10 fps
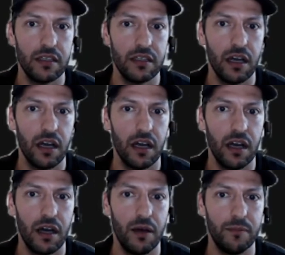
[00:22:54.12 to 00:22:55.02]

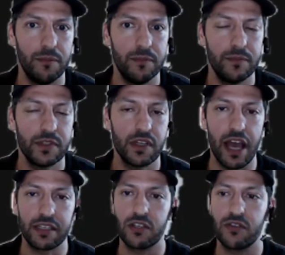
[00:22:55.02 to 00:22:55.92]
um, so
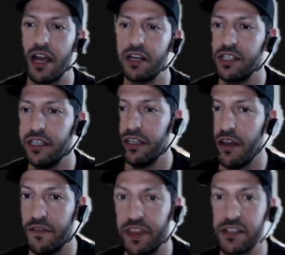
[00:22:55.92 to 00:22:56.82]
exit strategy,
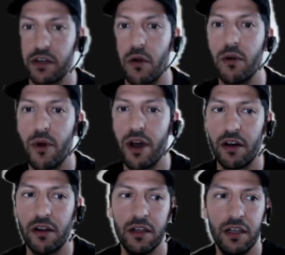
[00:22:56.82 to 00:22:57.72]
if things are going
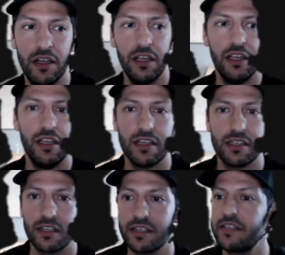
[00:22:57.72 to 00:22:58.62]
well, is
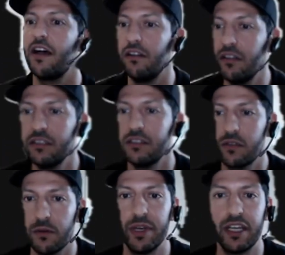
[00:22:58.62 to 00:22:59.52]
to sell
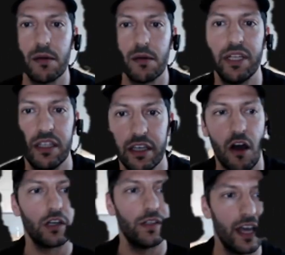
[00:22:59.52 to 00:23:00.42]
to a big company like
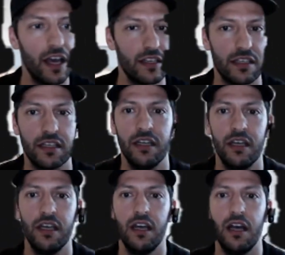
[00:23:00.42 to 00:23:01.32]
Autodesk,
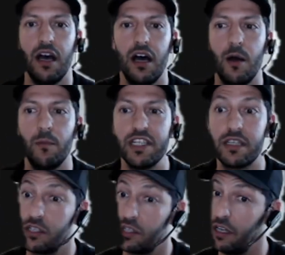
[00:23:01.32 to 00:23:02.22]
um, is
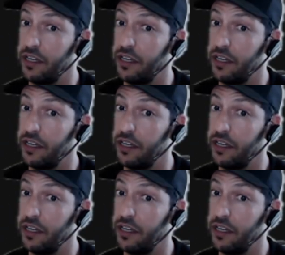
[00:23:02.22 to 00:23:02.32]
to shut it